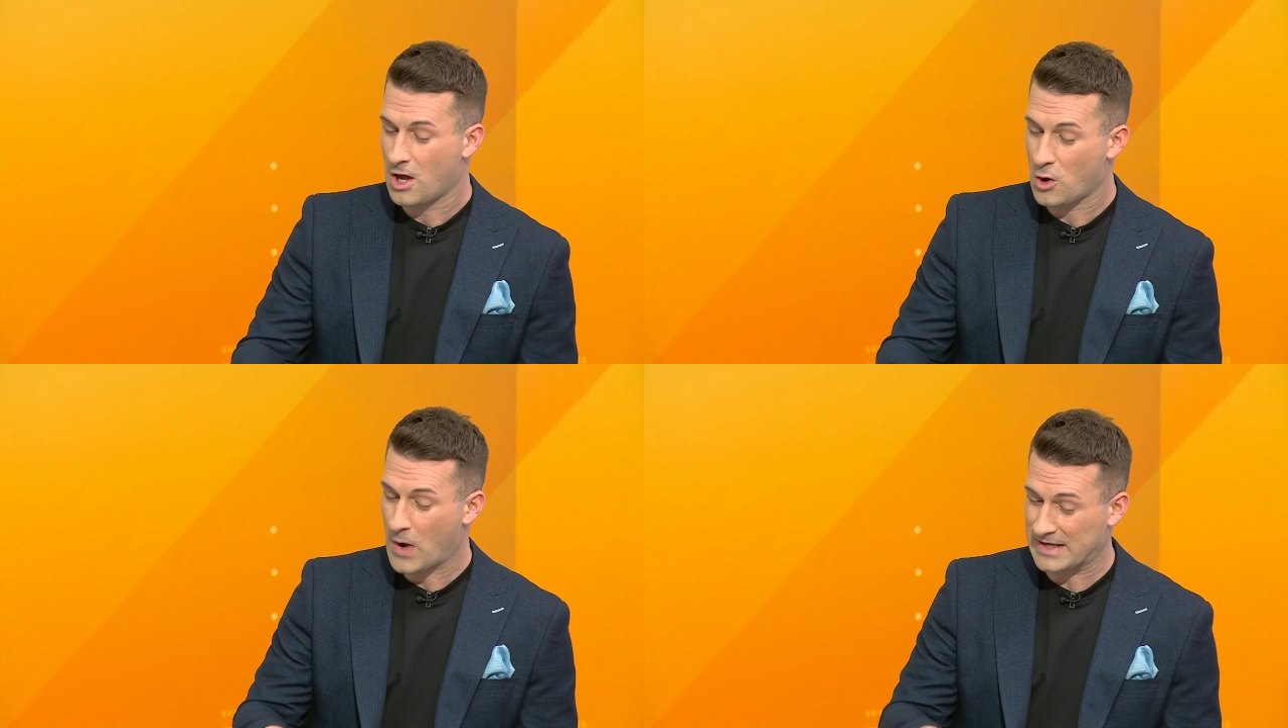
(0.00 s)

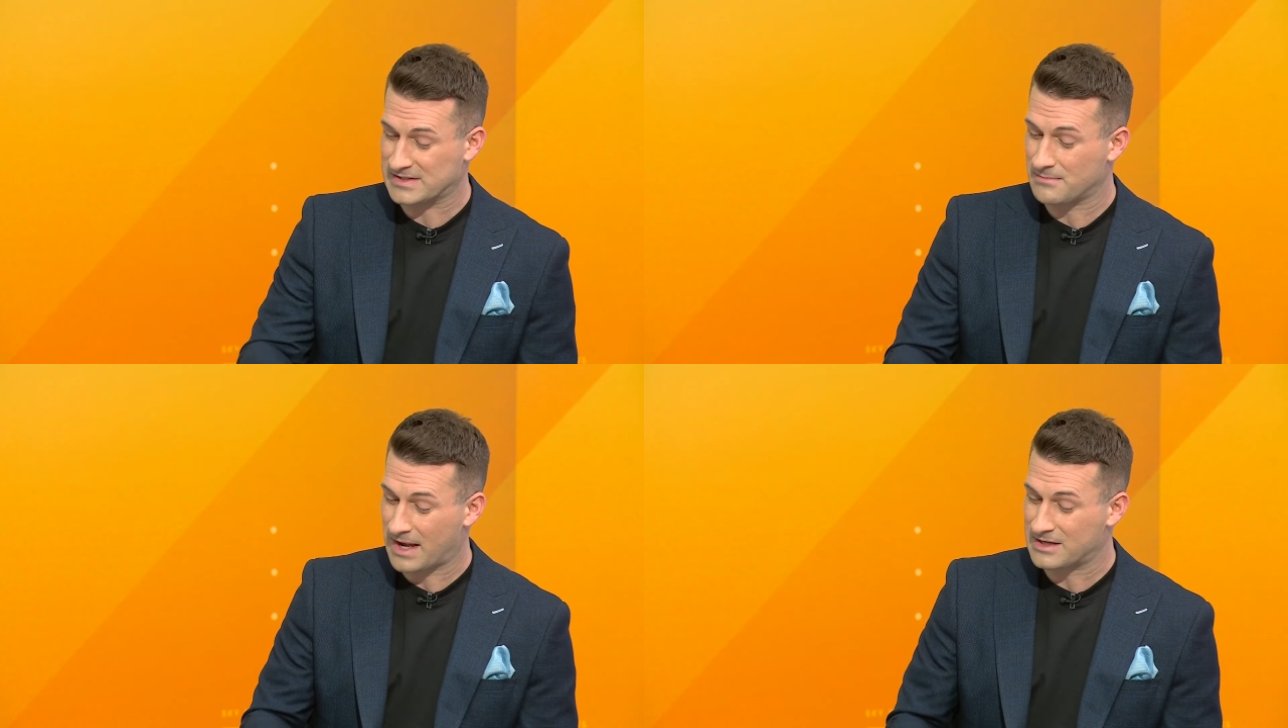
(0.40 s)
who has
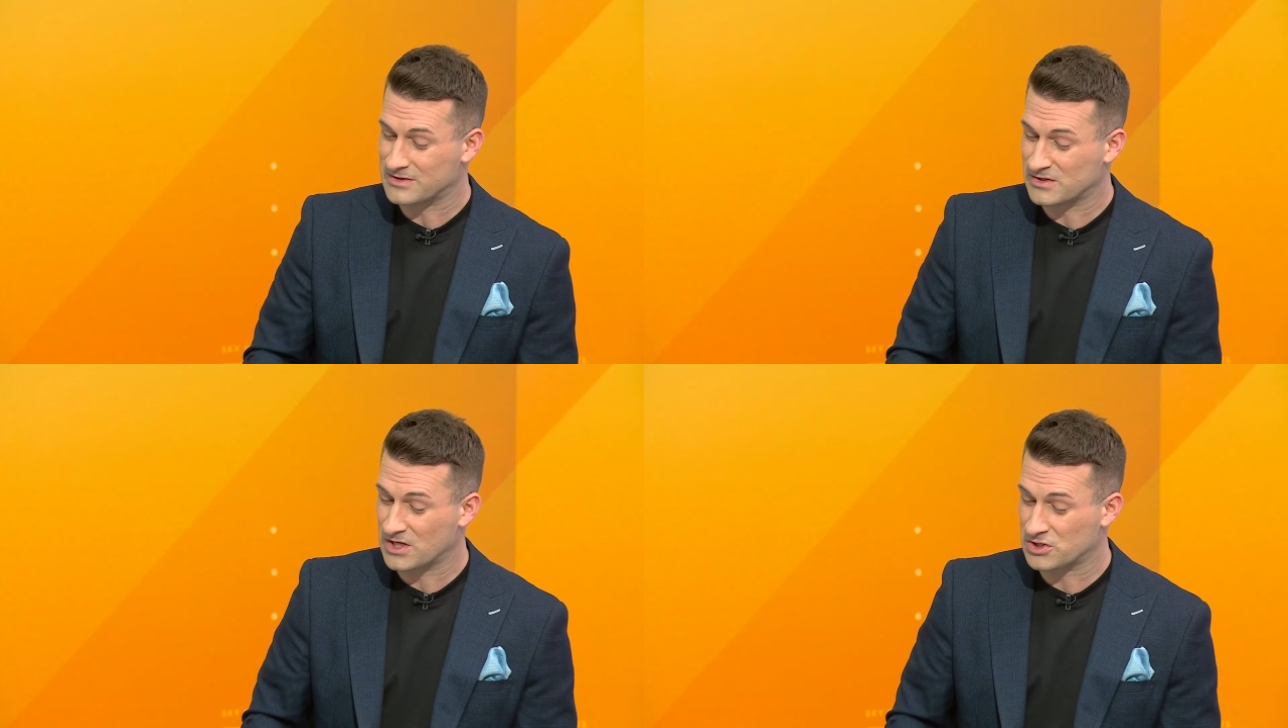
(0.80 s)
to make a
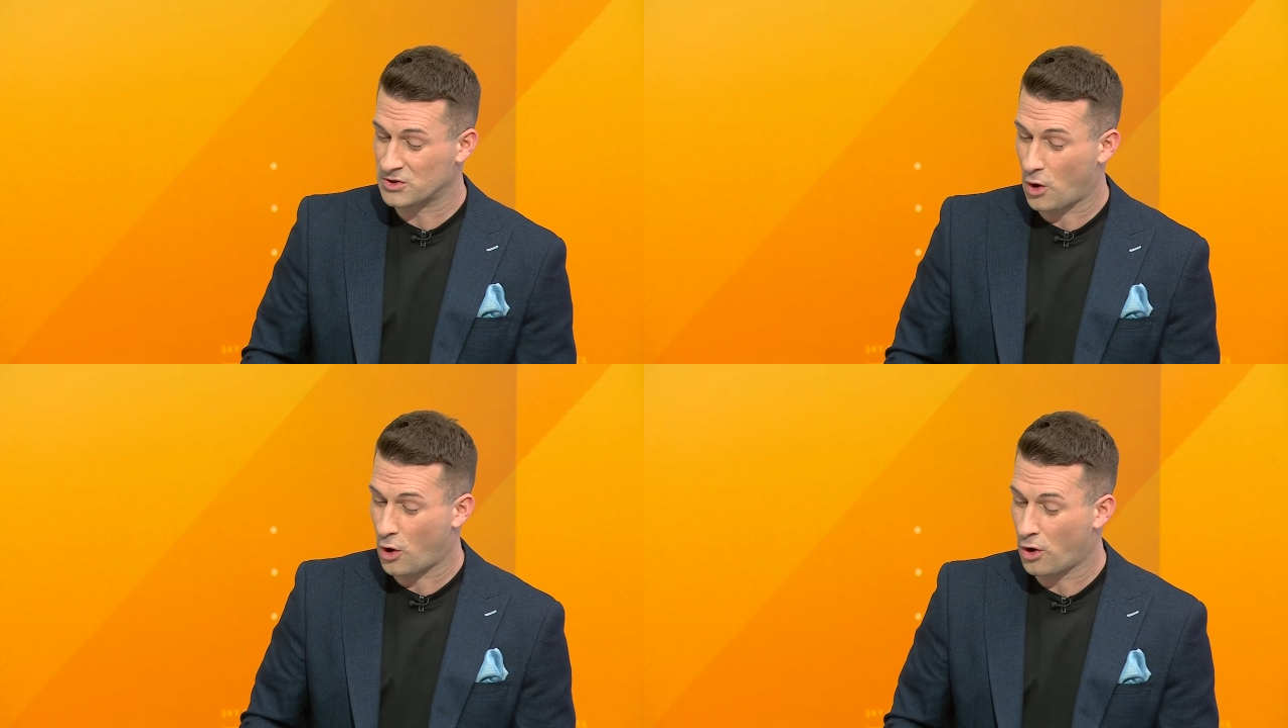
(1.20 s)

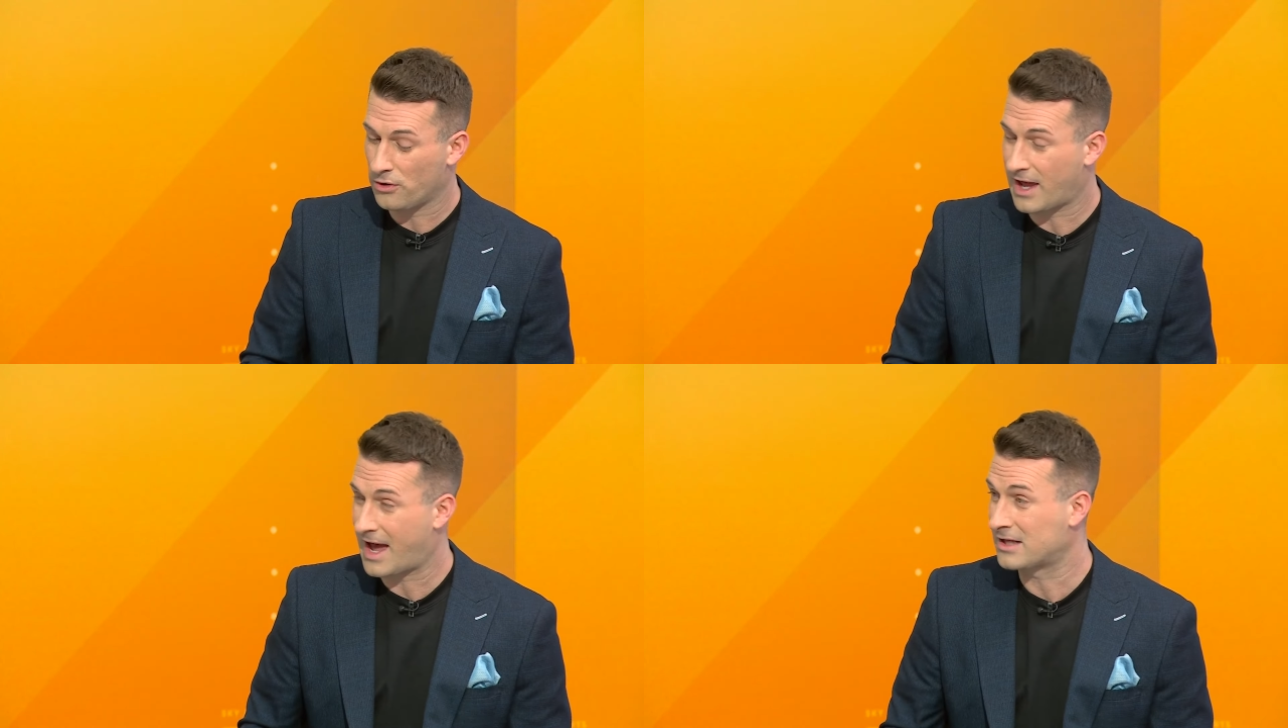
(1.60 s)
decision on
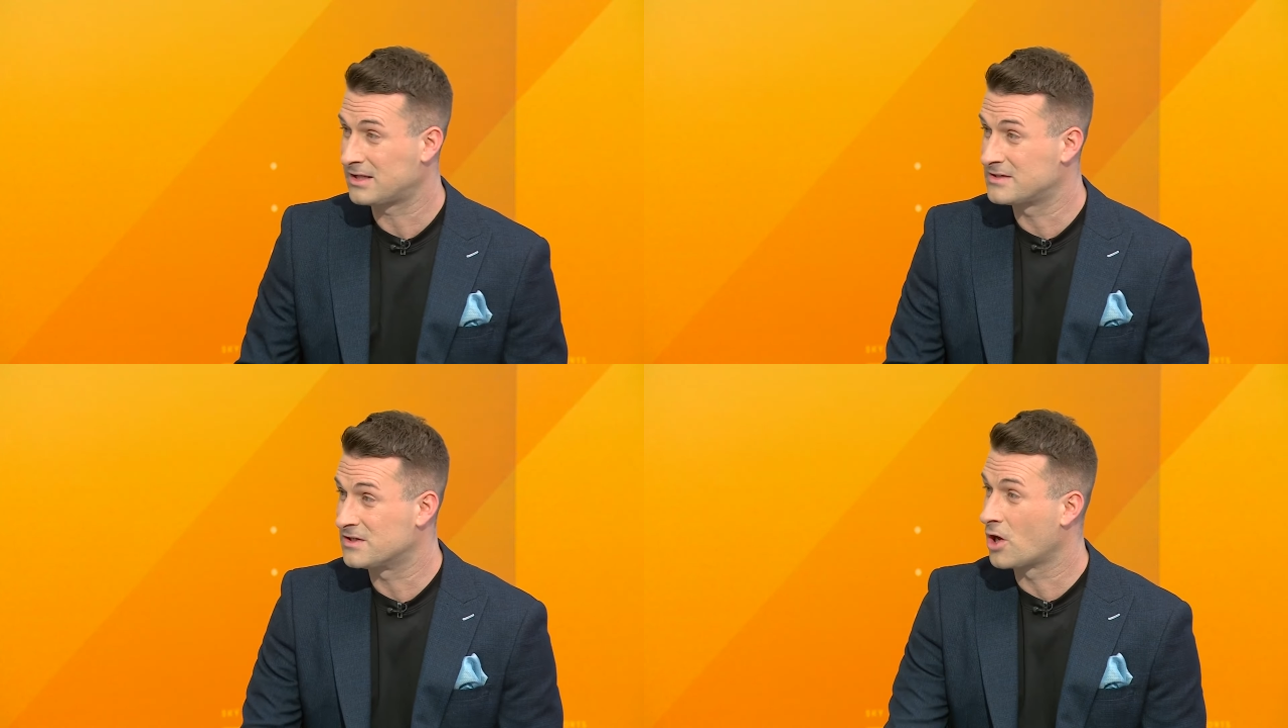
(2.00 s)
that
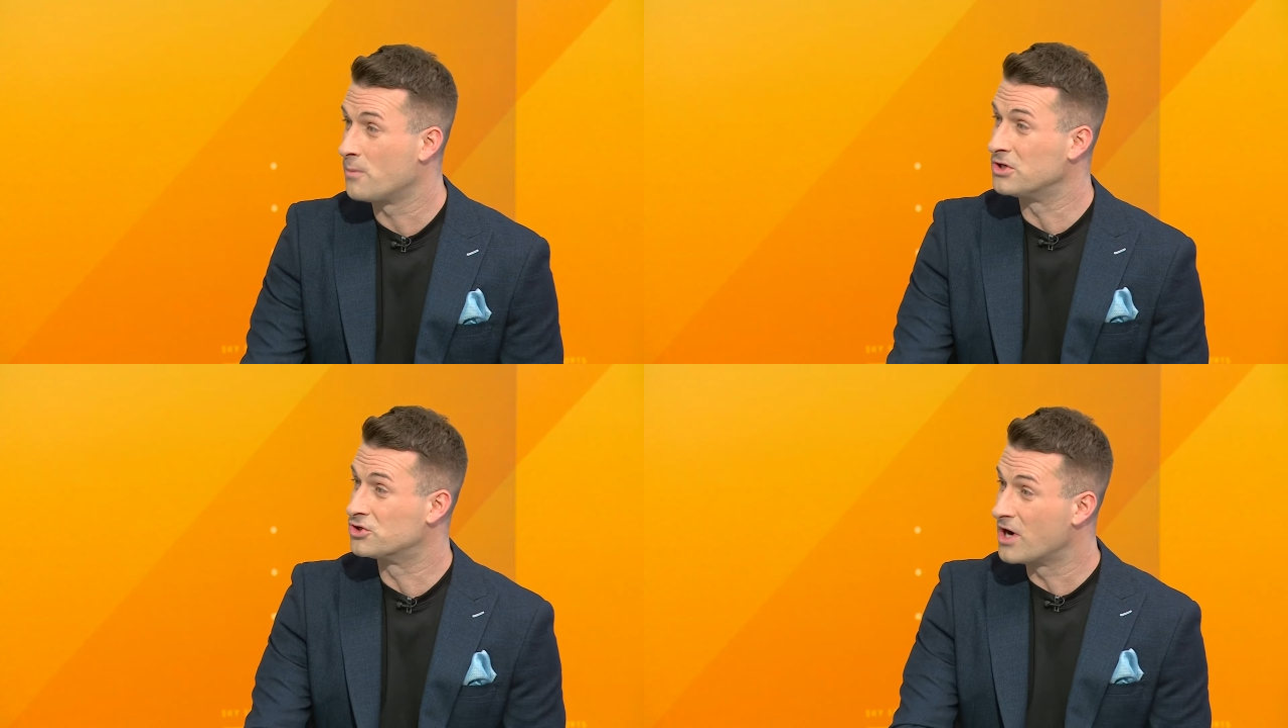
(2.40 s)
Atletico
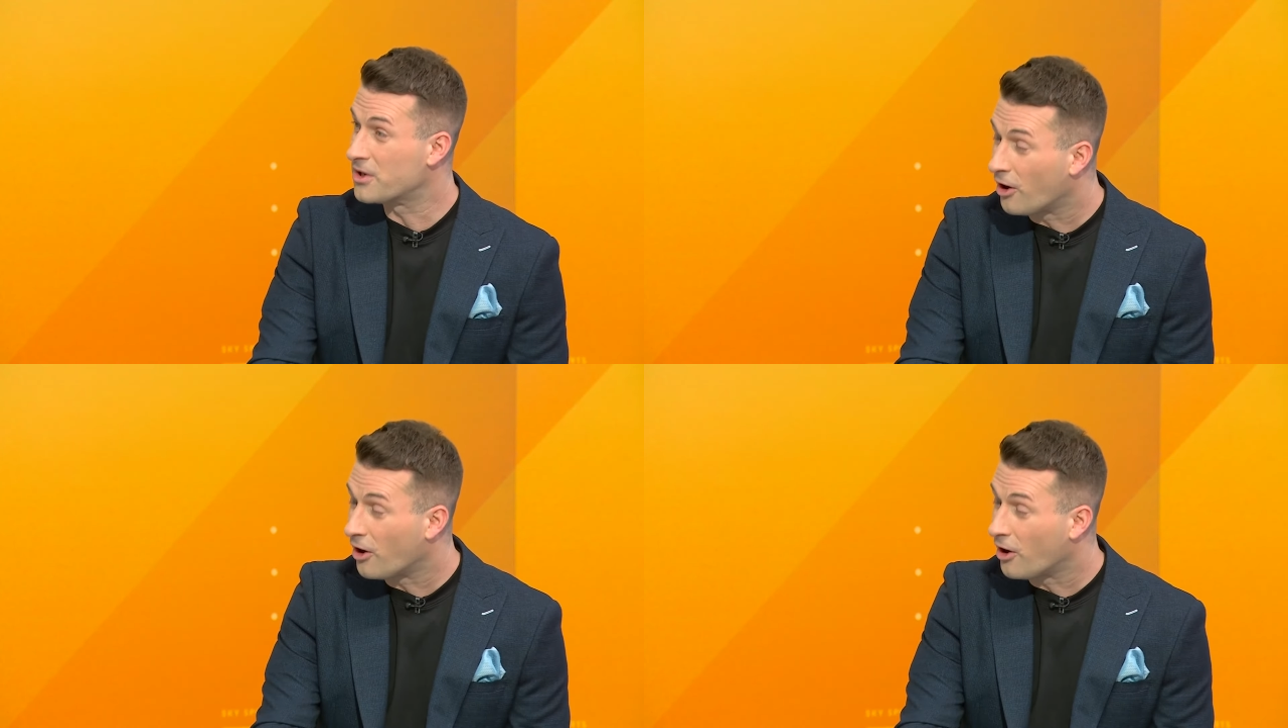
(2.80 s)
Madrid